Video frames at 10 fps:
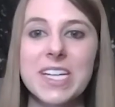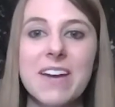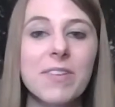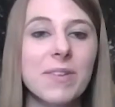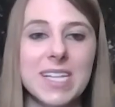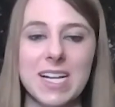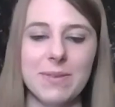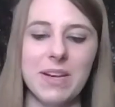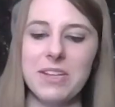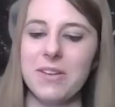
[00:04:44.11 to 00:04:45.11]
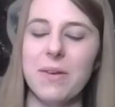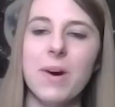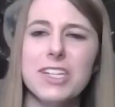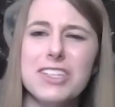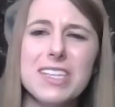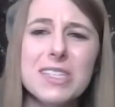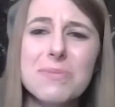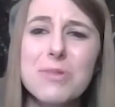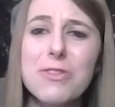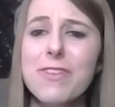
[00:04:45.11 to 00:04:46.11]
Everyone talks about, they watched this
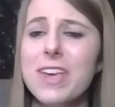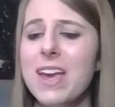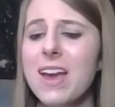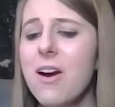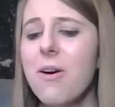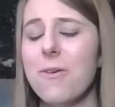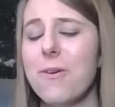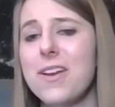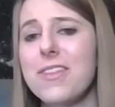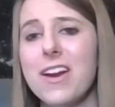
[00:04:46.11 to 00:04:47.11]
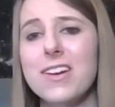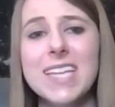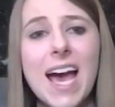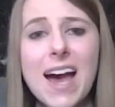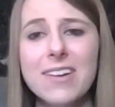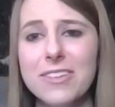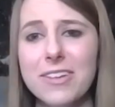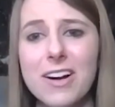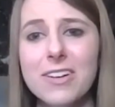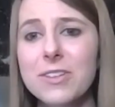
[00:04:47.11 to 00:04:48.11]
movie or their dad or
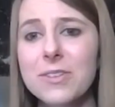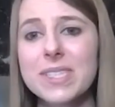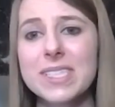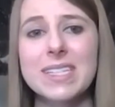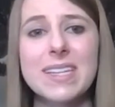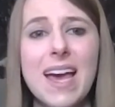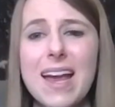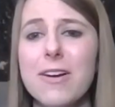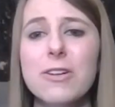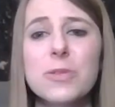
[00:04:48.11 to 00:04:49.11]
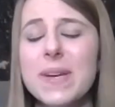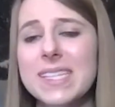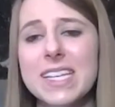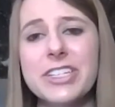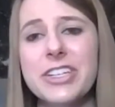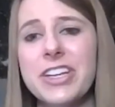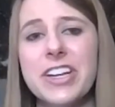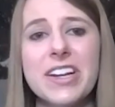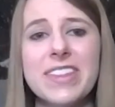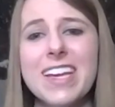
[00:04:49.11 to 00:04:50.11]
their uncle was an aerospace
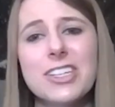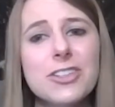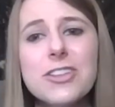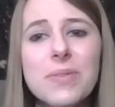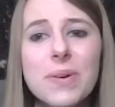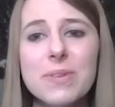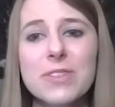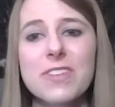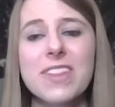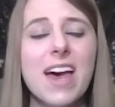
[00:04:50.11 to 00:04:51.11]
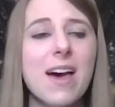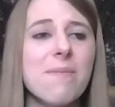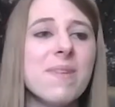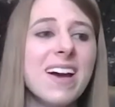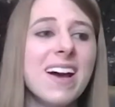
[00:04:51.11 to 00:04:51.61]
engineer and they just knew it was for them.